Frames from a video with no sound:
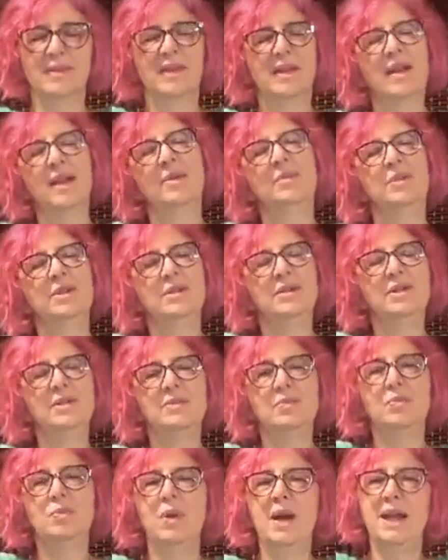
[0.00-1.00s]
And we just
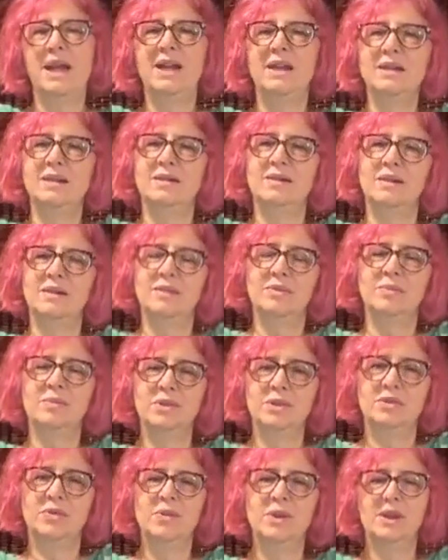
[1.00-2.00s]
wait
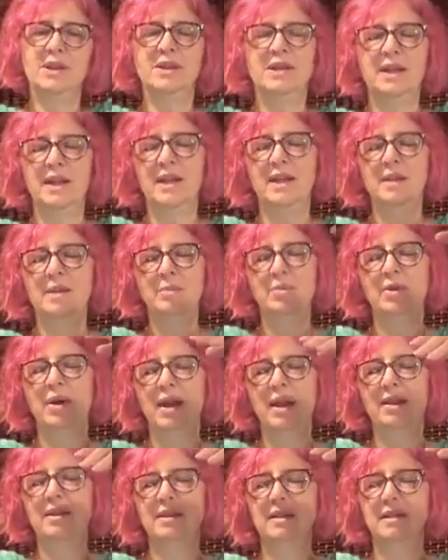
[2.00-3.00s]
between the in breath.